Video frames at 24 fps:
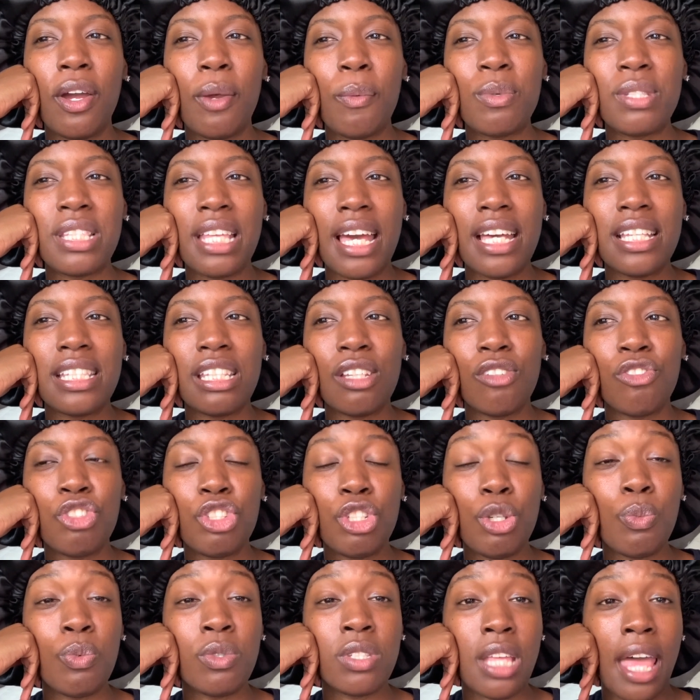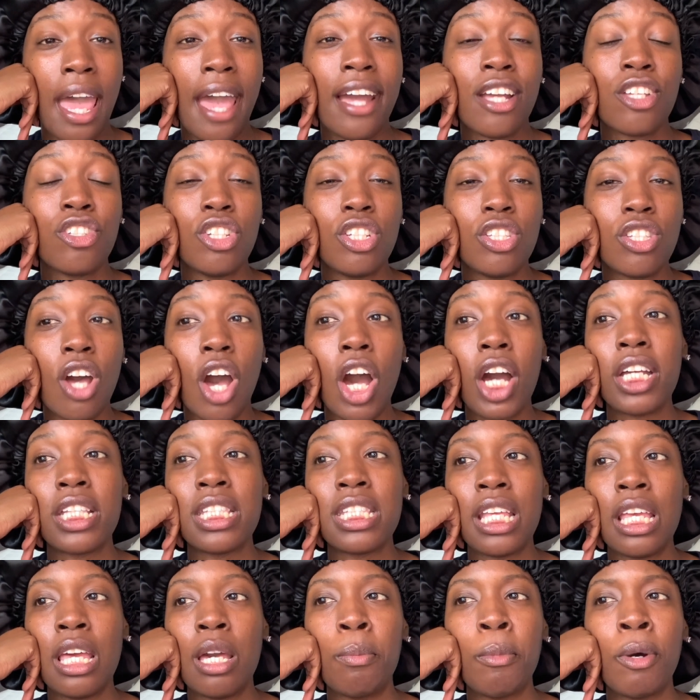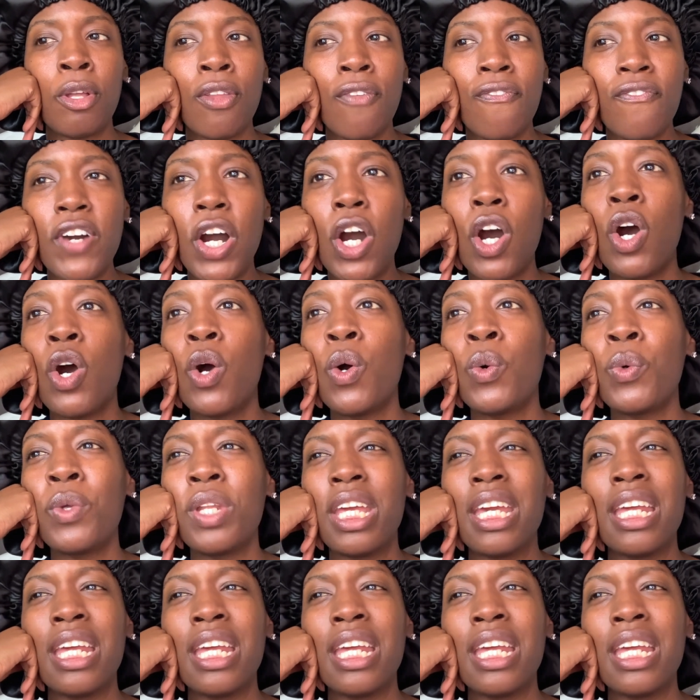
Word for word: it was as if she was actually talking to him on the phone.